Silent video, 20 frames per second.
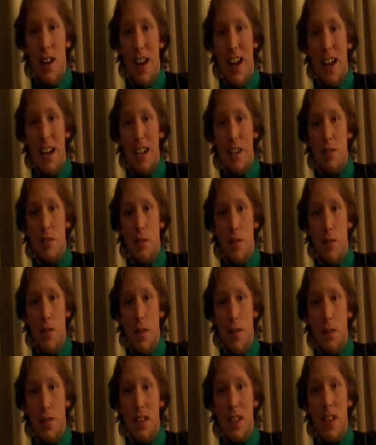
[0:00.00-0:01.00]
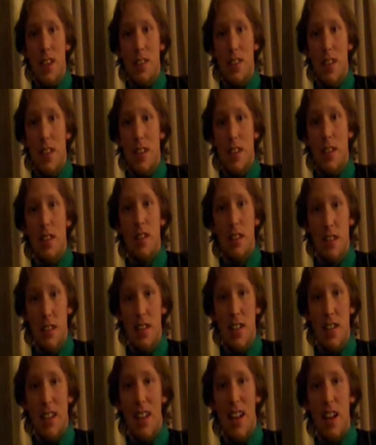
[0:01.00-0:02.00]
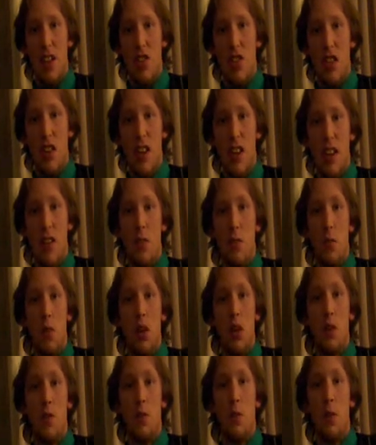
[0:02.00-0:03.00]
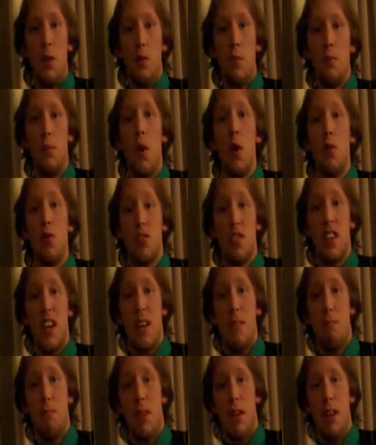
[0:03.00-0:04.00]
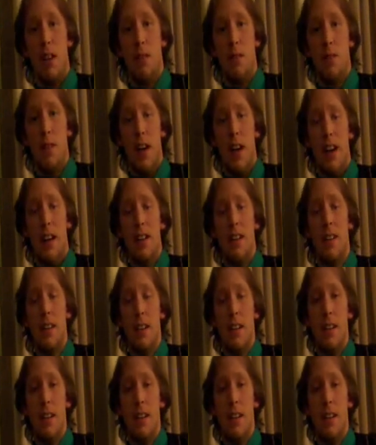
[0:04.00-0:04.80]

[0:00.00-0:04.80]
82-50, and then engaging in a wonderful post-game bonfire.